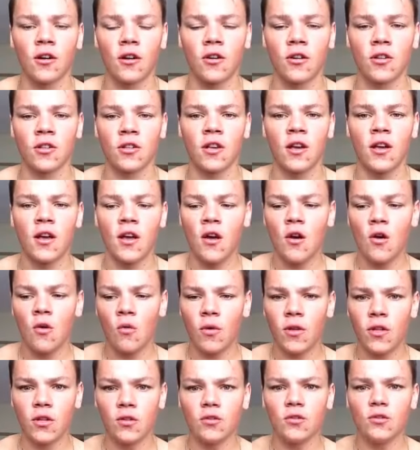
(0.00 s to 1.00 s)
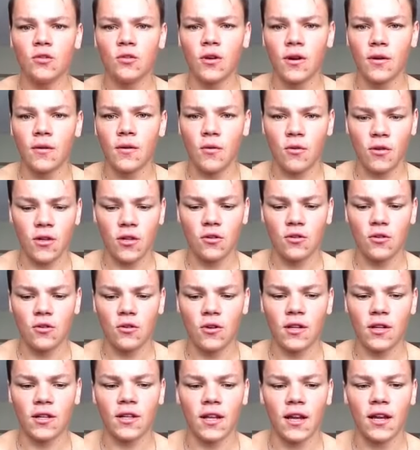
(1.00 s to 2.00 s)
Because when you do
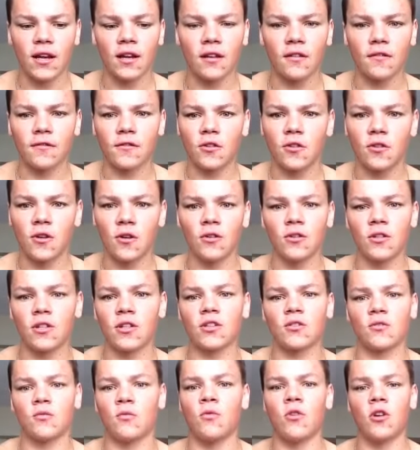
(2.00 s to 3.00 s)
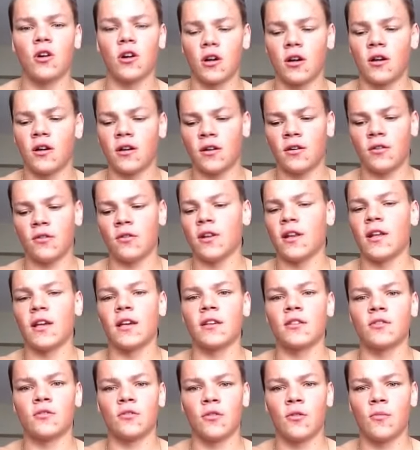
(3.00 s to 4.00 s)
a deadlift, you don't just work your
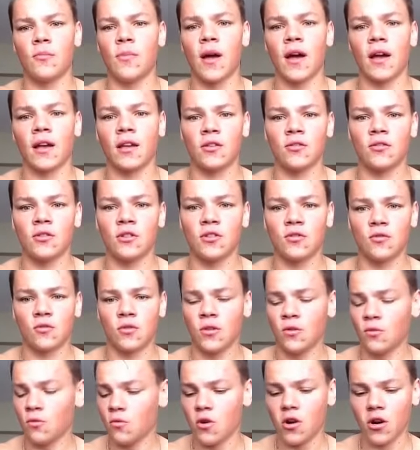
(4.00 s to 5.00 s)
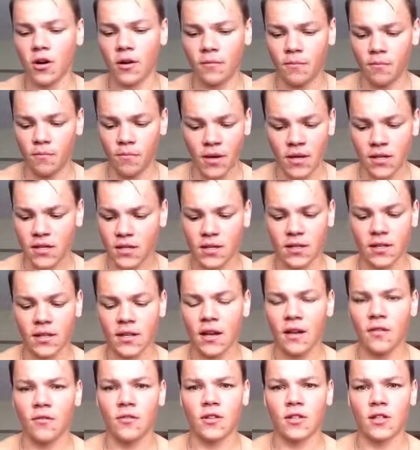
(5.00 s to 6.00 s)
legs or your back. You work basically
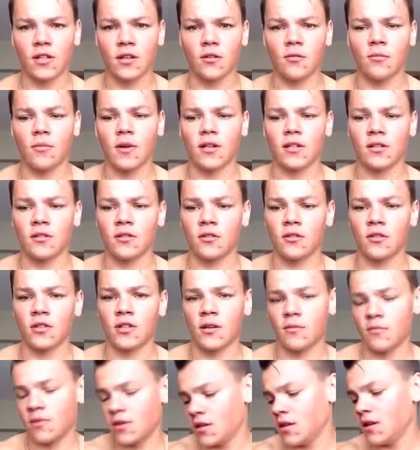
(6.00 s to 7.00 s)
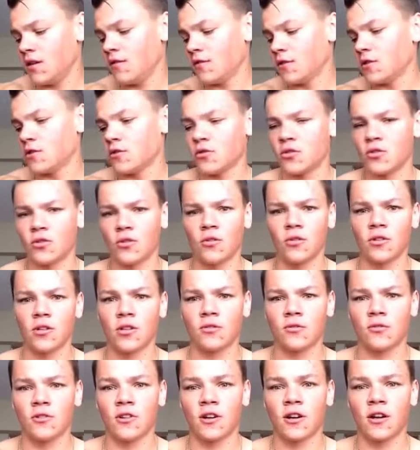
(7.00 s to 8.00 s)
every single muscle, because even your shoulders
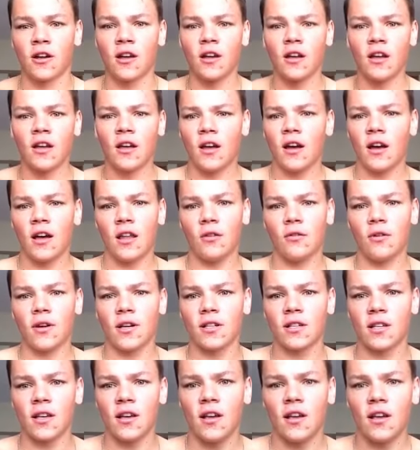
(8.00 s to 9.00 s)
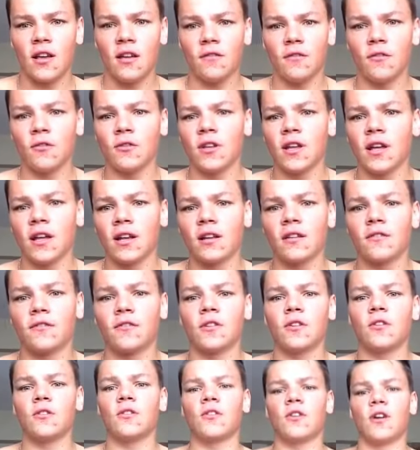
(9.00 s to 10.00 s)
work. Otherwise, if you deadlift
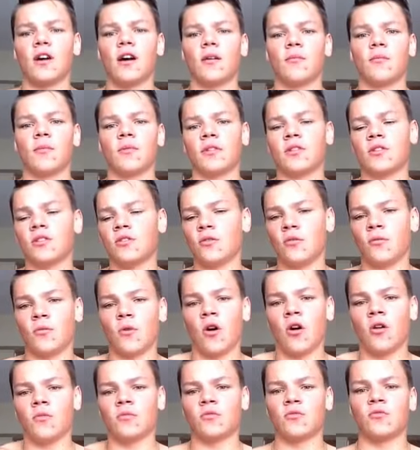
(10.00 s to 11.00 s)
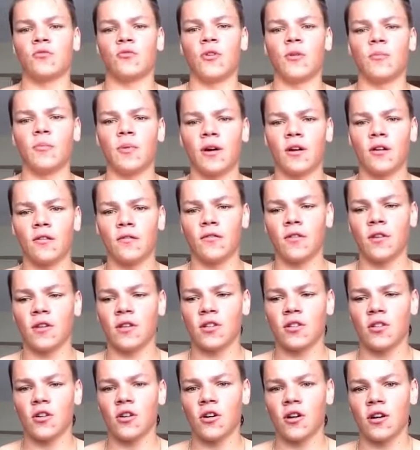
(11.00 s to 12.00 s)
and you go up, your arms would rip out of the
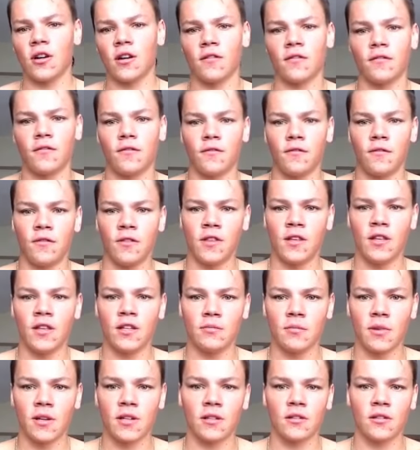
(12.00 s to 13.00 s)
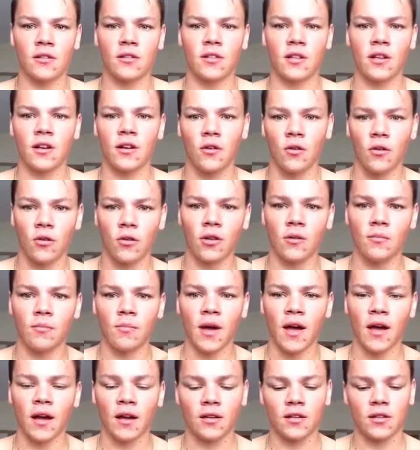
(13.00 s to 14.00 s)
socket if these muscles didn't hold it
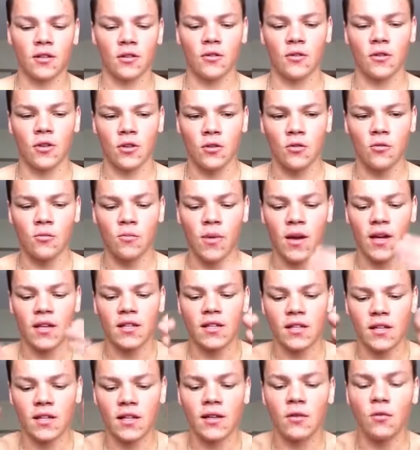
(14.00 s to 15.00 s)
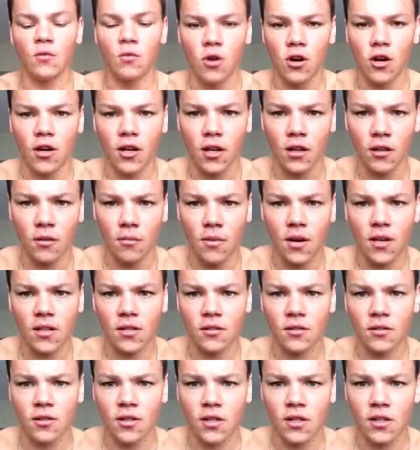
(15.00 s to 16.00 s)
back. So you're basically working the
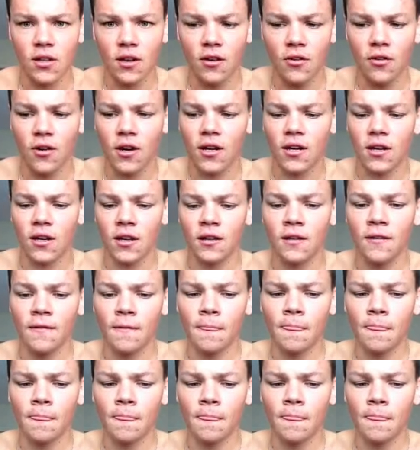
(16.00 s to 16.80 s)
muscles indirectly.